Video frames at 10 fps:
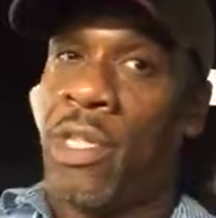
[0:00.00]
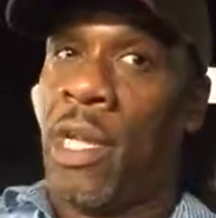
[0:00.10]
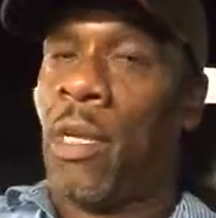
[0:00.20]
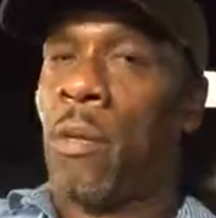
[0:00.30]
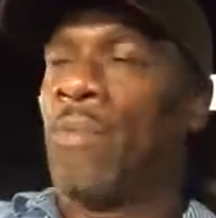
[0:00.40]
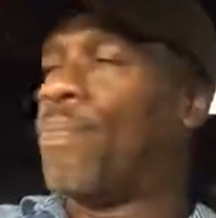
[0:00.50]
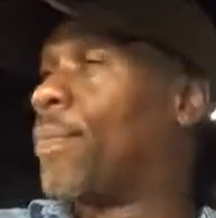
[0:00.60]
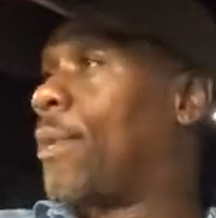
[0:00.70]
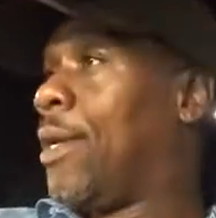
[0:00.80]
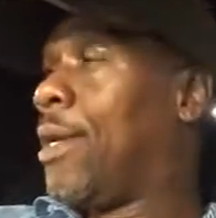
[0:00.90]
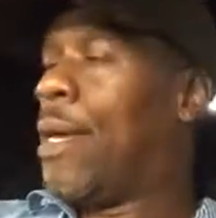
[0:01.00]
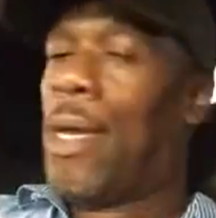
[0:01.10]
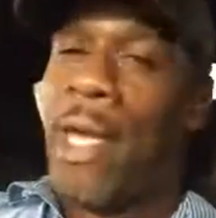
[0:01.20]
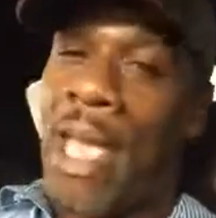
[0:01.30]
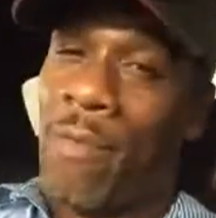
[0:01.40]
today.
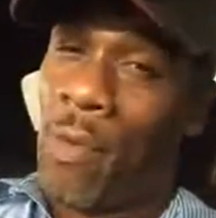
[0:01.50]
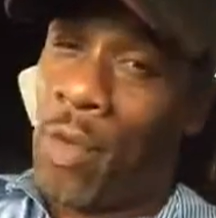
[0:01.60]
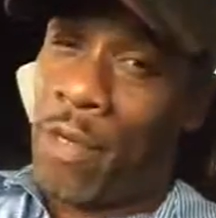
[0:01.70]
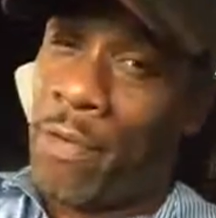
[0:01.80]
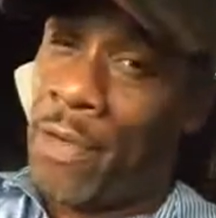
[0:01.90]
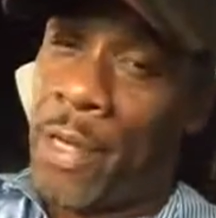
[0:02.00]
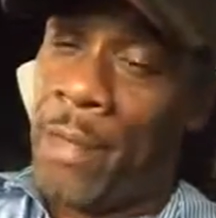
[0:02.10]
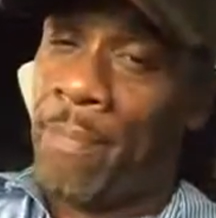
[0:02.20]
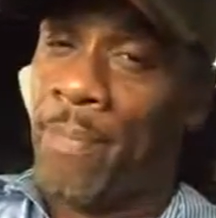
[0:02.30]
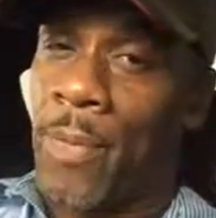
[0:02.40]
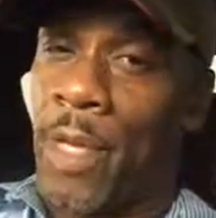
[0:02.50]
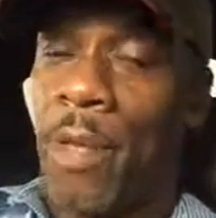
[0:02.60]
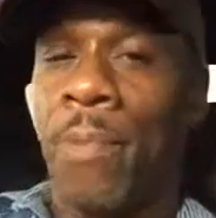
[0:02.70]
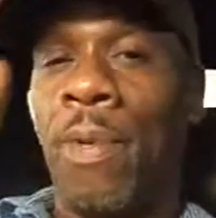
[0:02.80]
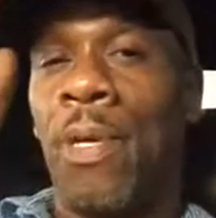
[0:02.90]
Have a wonderful day.
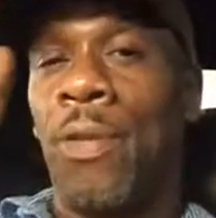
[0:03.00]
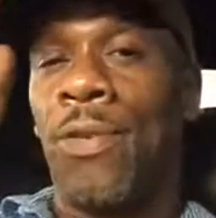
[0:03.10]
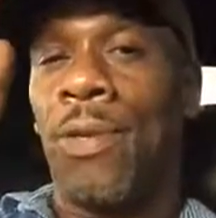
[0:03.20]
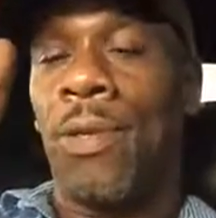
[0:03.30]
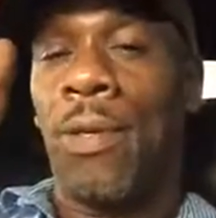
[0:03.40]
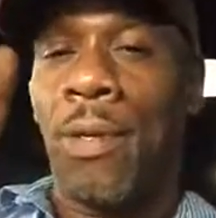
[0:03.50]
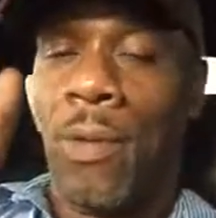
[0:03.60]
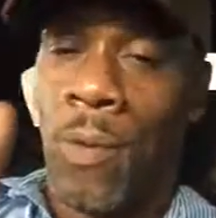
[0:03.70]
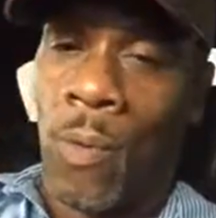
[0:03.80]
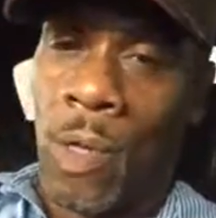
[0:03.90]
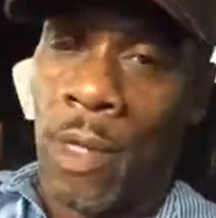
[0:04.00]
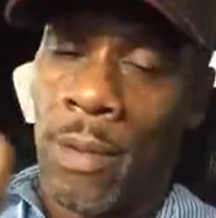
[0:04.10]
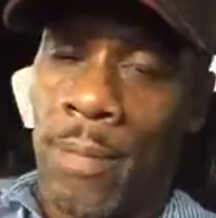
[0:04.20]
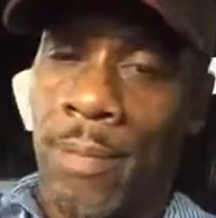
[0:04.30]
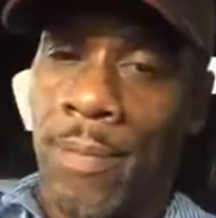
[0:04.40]
Peace. One.